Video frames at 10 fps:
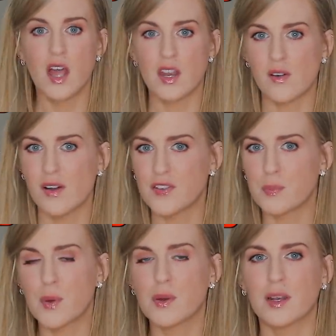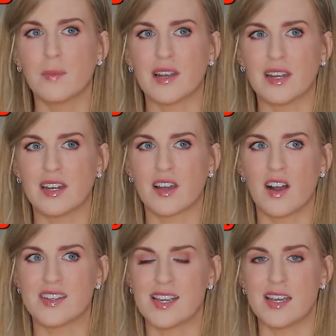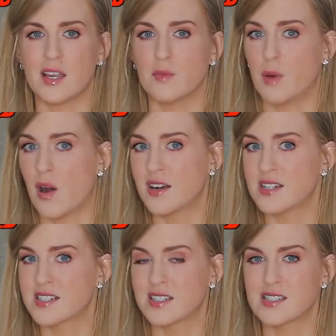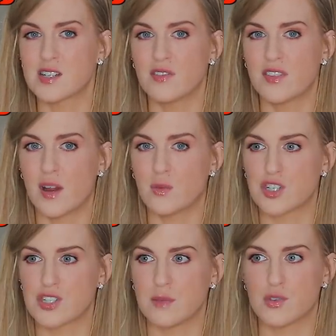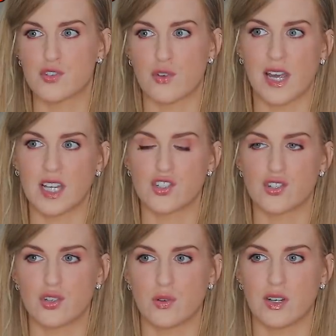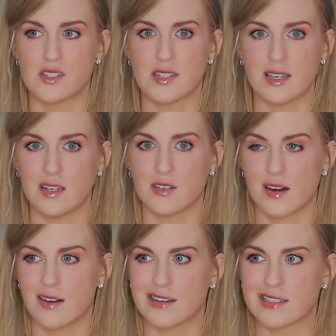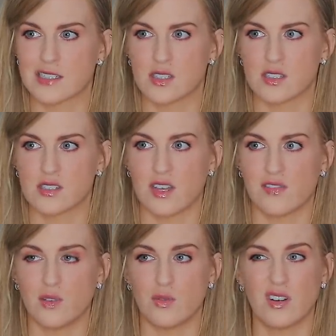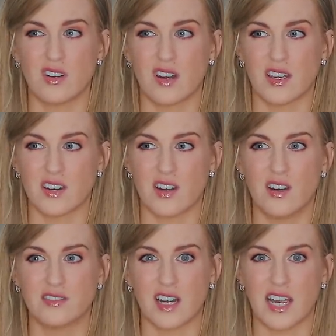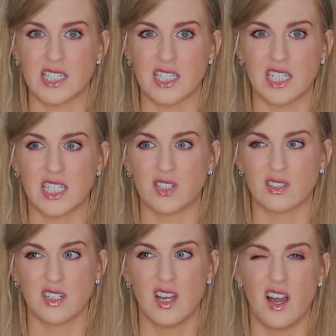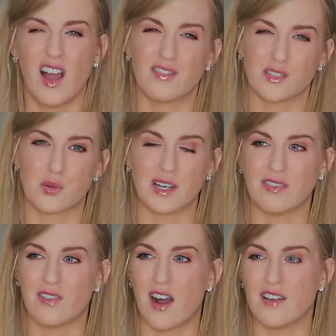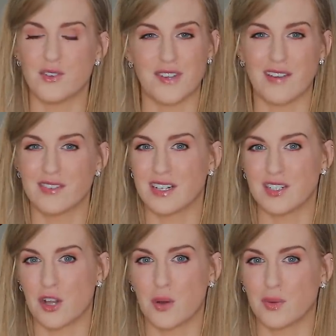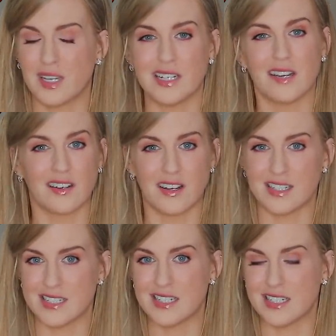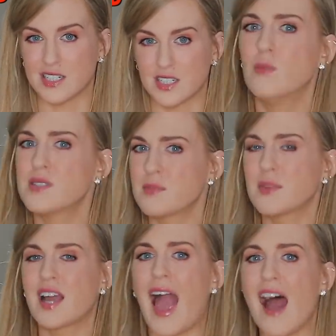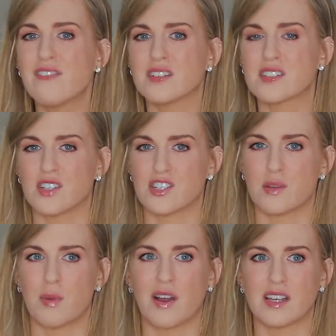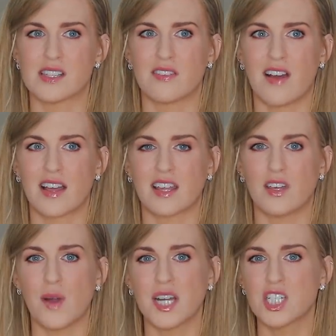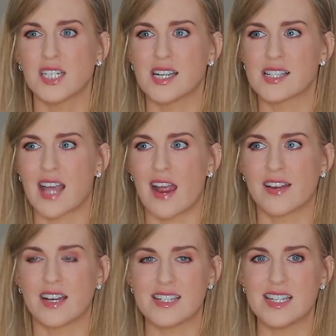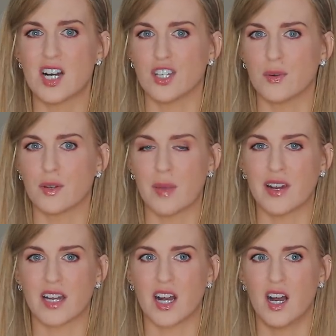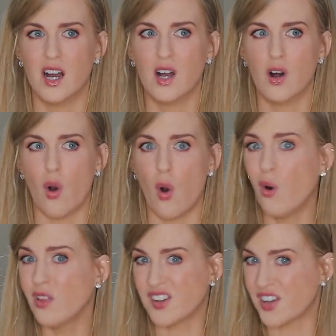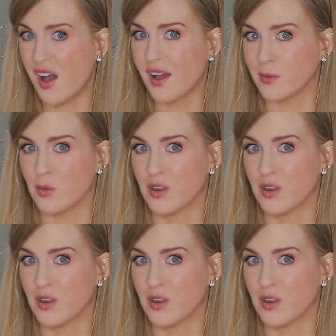Now, I've spoken about needing ID in bars and stuff there, which seems strange to us here in Ireland, because if you look like you're over 18 or over 25, you definitely don't need an ID here. But something I haven't touched upon is the fact that you actually need to carry ID on you in America all the time.